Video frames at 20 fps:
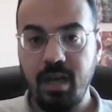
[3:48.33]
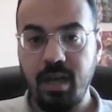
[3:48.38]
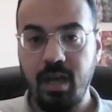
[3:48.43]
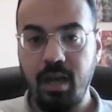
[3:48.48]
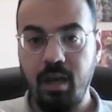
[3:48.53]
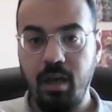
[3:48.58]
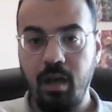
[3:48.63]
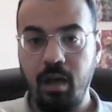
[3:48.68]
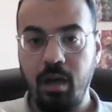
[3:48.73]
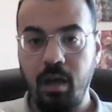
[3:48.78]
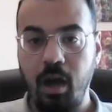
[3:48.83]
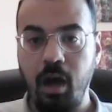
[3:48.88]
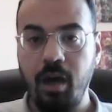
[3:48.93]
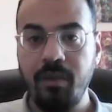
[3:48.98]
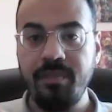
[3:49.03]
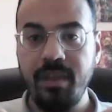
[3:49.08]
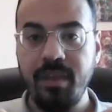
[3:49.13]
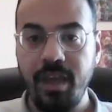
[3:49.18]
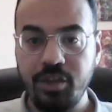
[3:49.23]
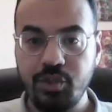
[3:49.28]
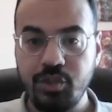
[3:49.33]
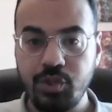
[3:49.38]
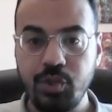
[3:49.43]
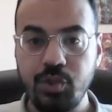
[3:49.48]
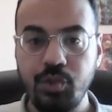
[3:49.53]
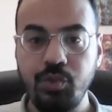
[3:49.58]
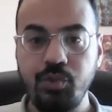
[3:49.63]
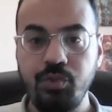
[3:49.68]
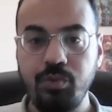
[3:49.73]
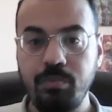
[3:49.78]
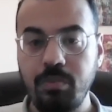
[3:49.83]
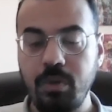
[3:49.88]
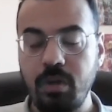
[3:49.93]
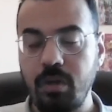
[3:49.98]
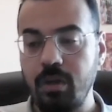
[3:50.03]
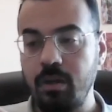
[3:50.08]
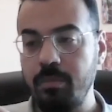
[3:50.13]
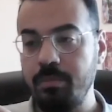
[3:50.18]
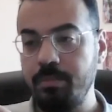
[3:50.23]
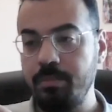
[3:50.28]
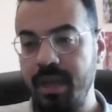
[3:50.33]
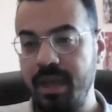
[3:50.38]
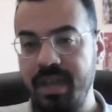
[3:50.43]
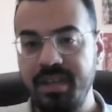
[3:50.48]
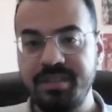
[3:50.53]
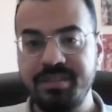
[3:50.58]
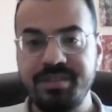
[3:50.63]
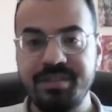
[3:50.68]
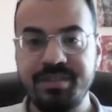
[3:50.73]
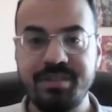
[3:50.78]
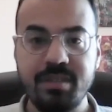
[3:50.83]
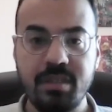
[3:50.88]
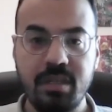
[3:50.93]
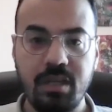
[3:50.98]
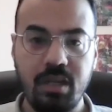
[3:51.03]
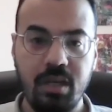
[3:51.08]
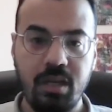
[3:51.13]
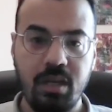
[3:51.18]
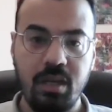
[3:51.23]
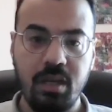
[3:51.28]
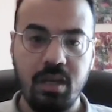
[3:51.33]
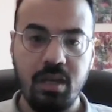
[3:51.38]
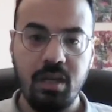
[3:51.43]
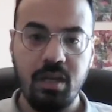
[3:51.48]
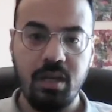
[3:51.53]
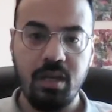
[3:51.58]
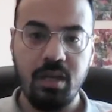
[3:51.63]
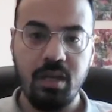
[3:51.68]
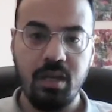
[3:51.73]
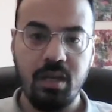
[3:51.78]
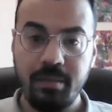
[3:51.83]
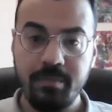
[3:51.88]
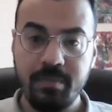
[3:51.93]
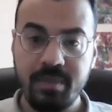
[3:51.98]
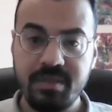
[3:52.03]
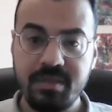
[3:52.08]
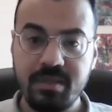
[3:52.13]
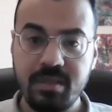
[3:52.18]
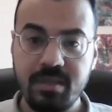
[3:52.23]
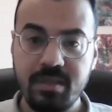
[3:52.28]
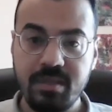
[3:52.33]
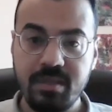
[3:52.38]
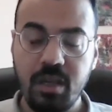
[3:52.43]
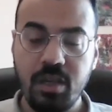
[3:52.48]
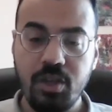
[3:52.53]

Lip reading: on issue-based alignment.